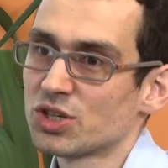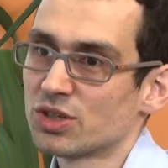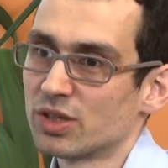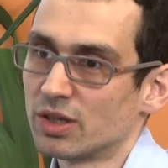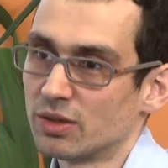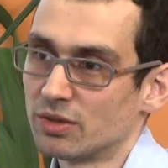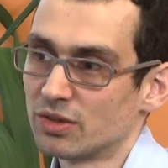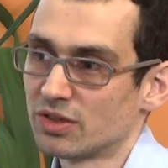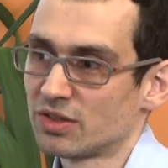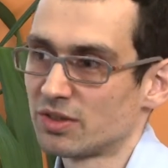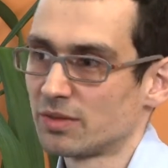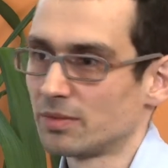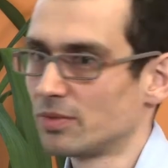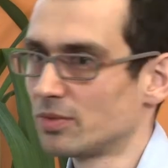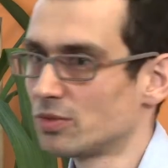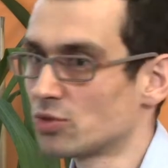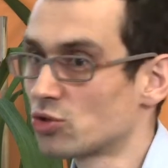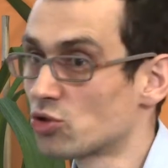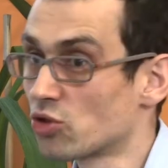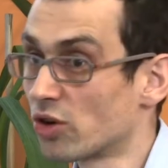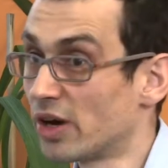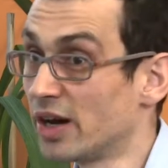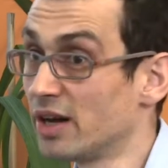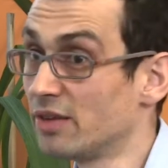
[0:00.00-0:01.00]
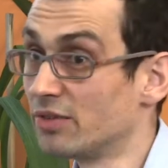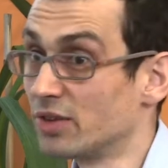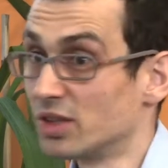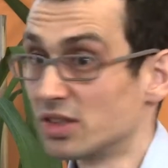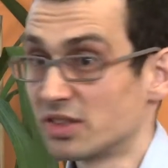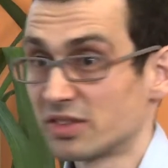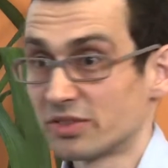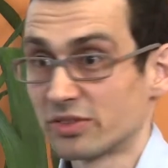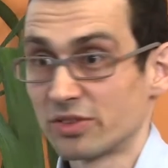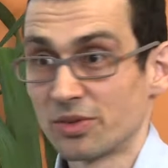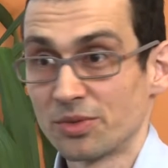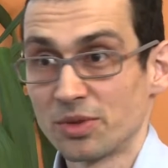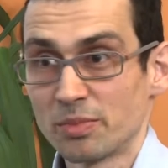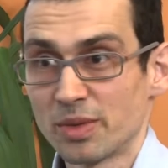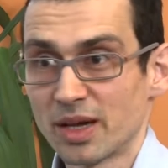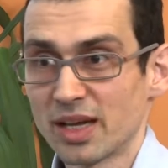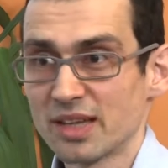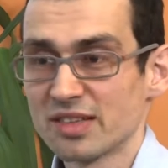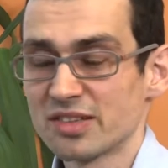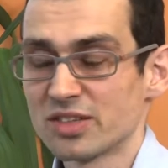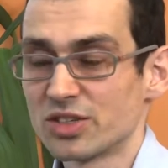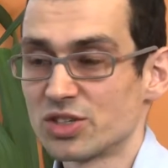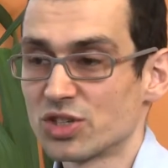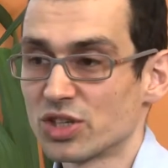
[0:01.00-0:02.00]
those drivers from the
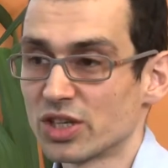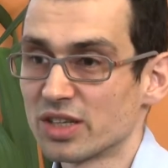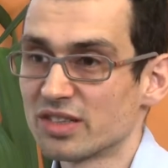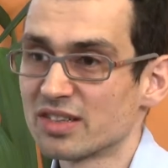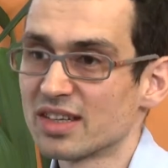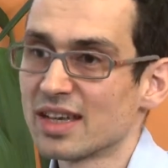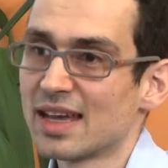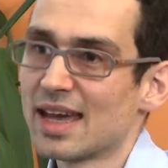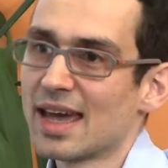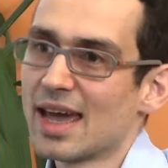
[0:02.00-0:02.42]
passengers,